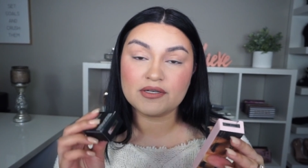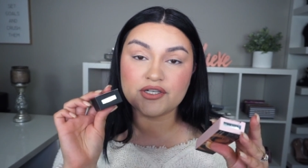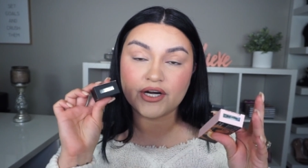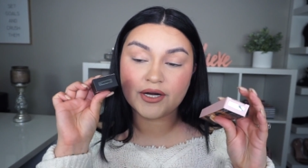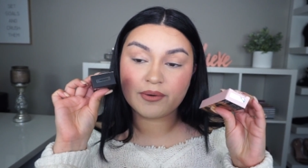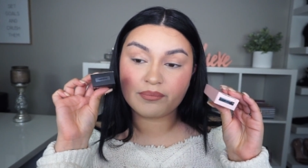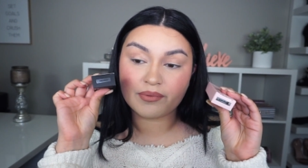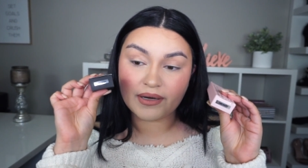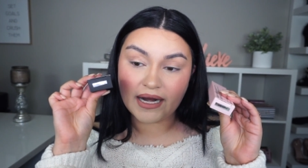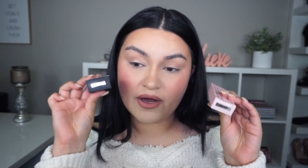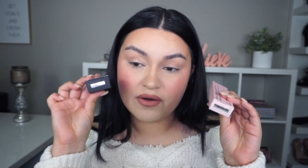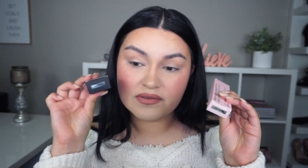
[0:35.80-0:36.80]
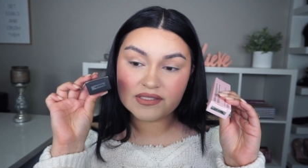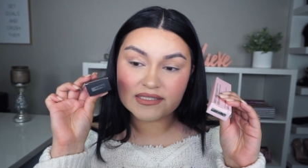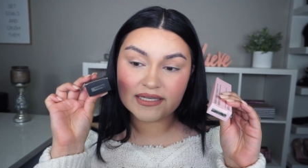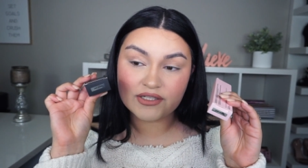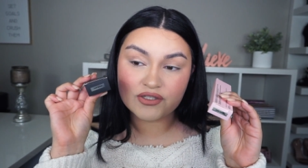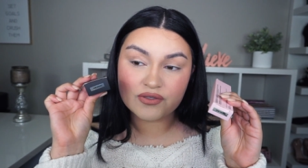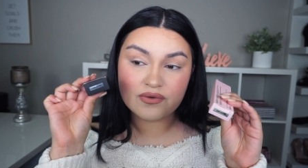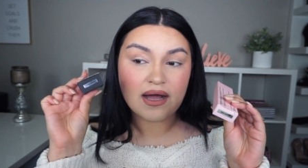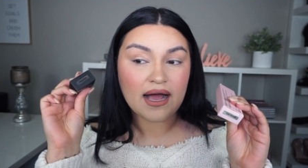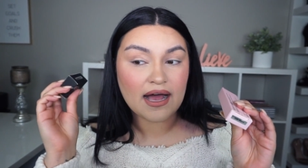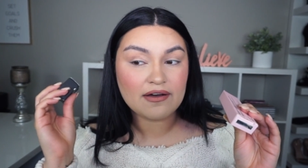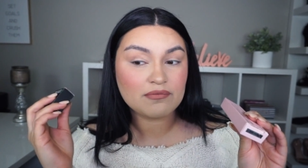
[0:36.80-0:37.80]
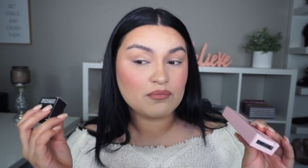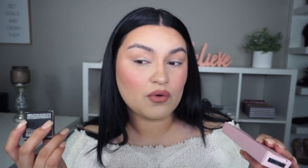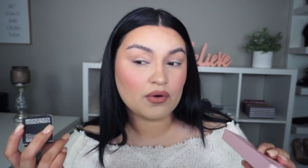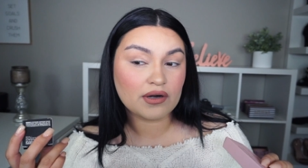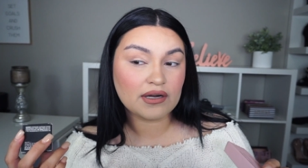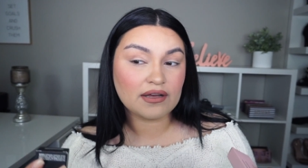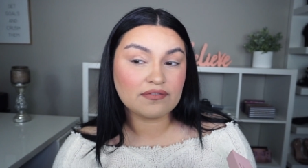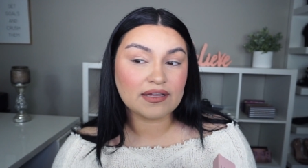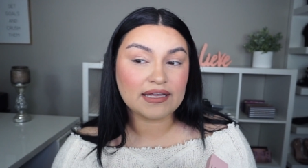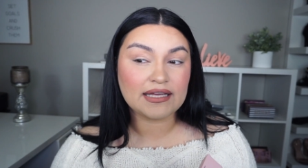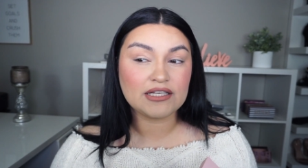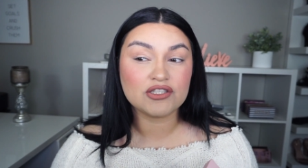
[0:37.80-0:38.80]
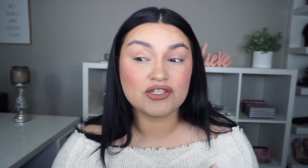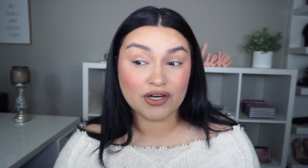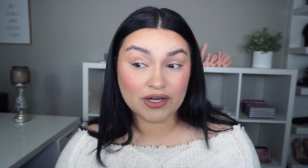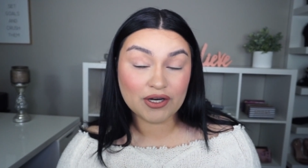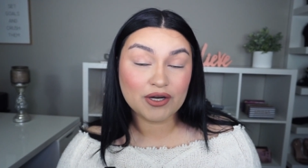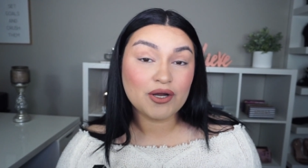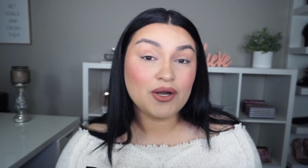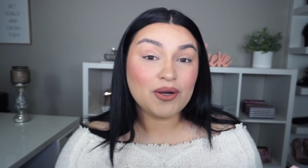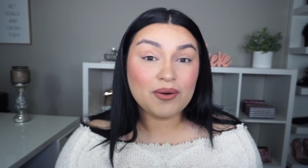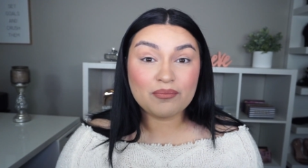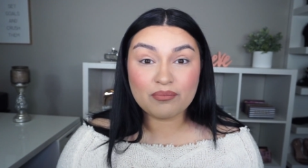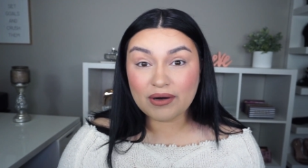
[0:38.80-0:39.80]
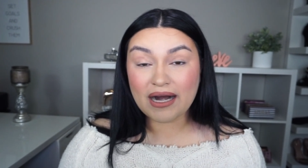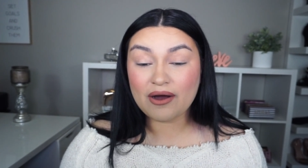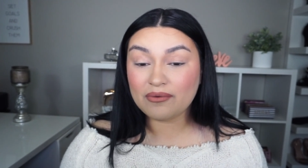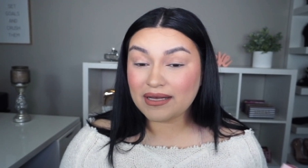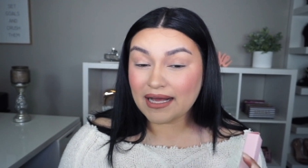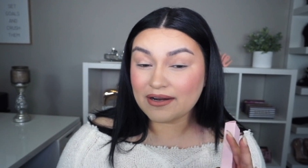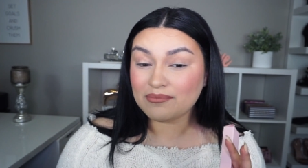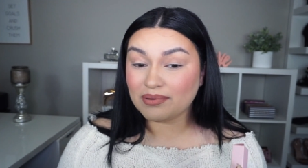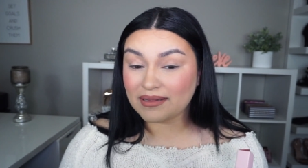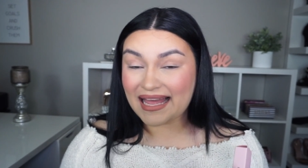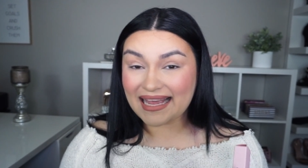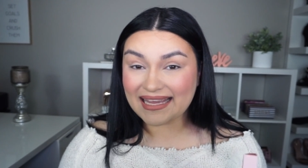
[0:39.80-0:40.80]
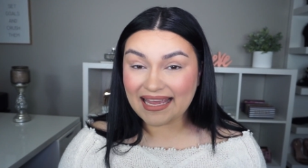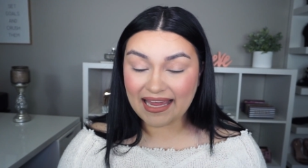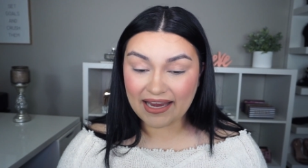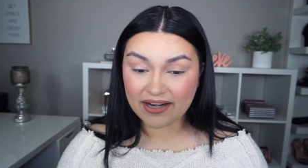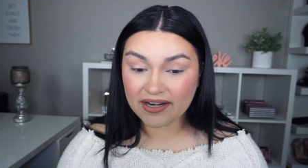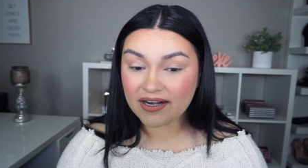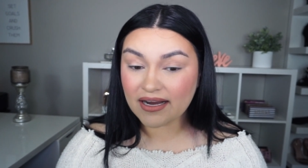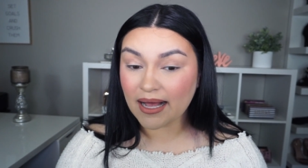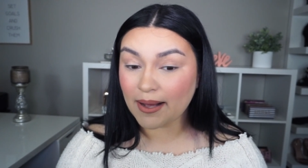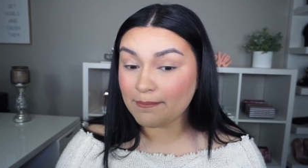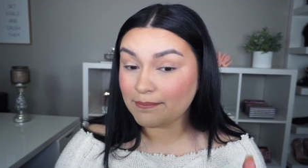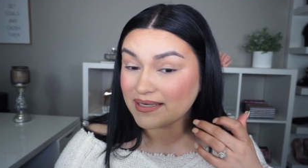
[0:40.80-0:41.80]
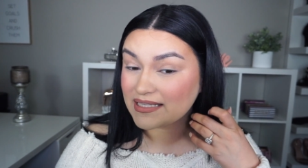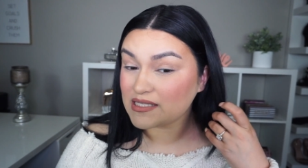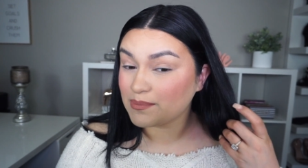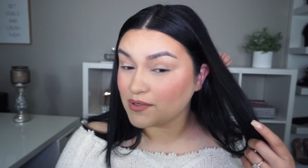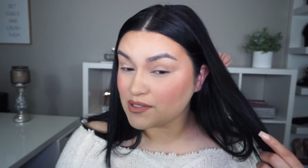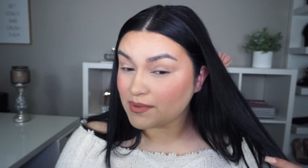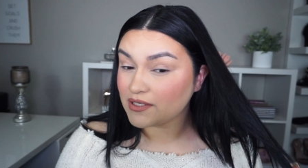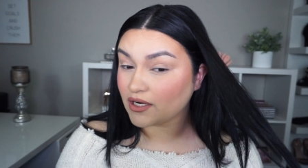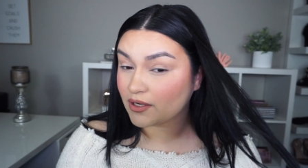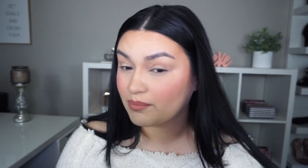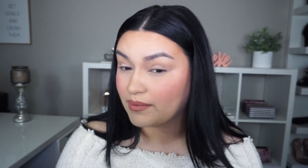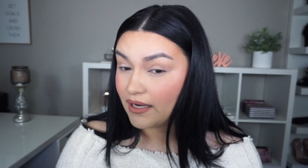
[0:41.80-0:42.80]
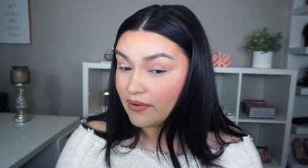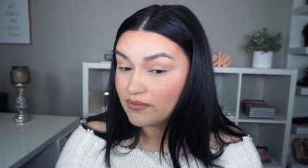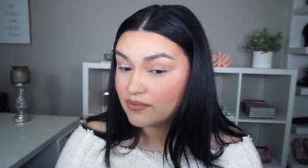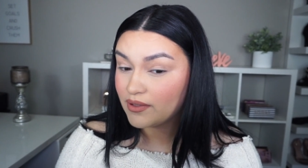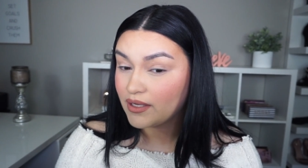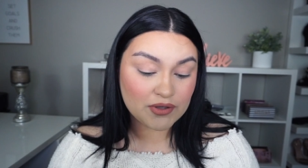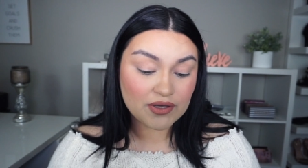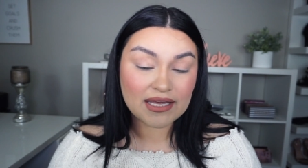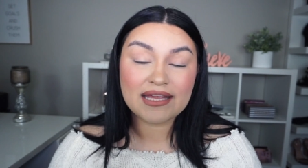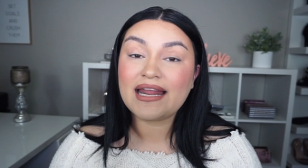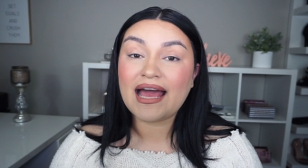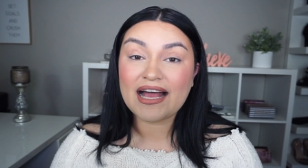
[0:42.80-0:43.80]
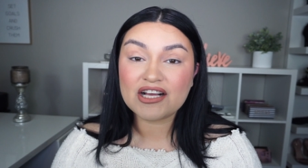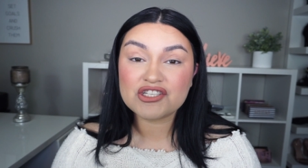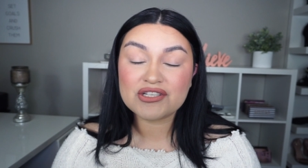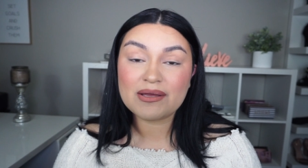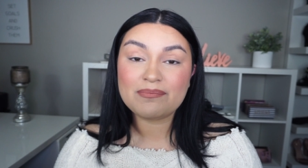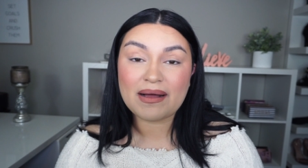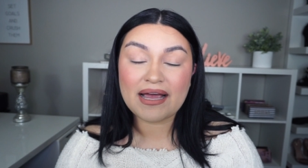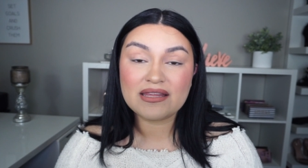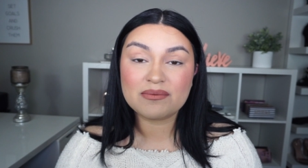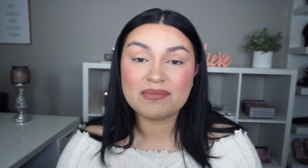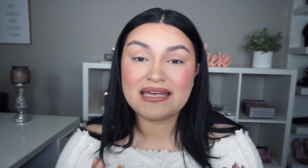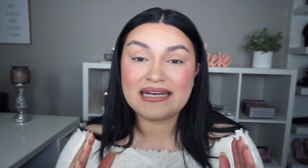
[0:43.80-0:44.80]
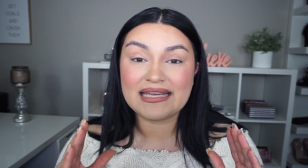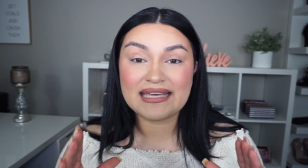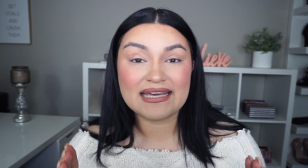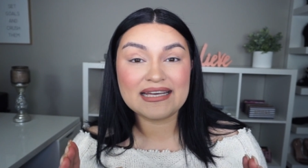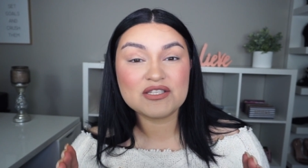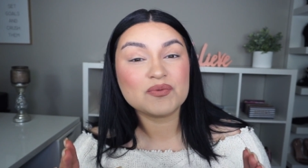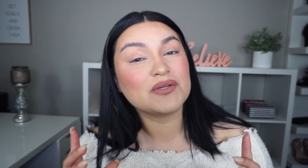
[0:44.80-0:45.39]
dark brown, since I do have more of like a dark brown kind of black hair, but it's supposed to be dark brown. You can actually buy them in a kit,